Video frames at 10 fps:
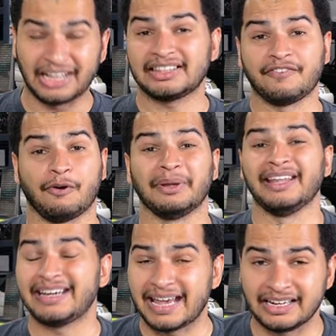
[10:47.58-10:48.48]
that thing from a
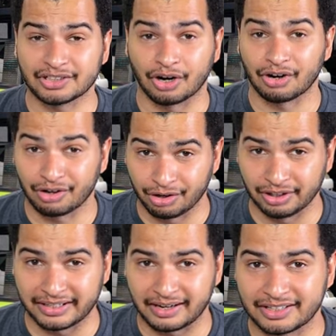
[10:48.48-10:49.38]
late 80s car or
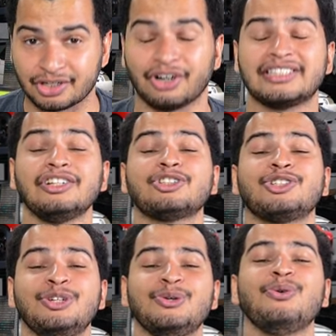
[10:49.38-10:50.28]
early 90s car is still
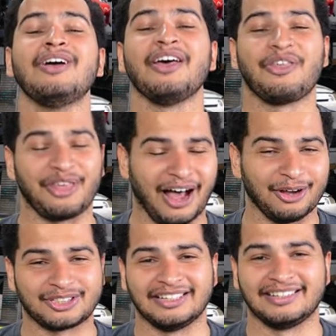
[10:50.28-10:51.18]

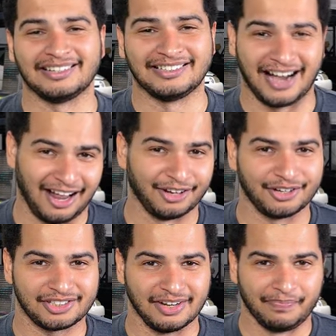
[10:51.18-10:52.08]

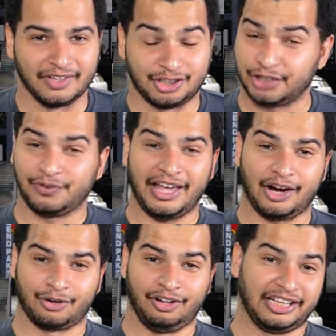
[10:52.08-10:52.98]
$2,000. Just for
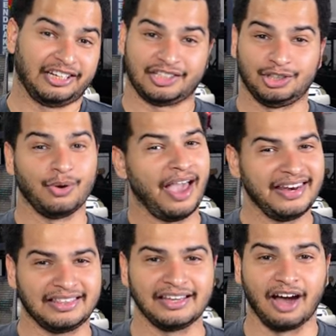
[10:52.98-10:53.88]
that grille that doesn't do
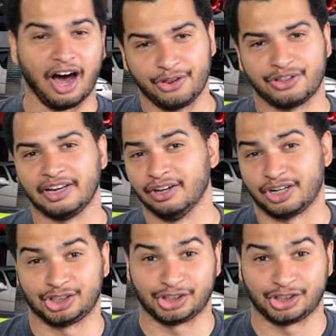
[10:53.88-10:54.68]
anything other than look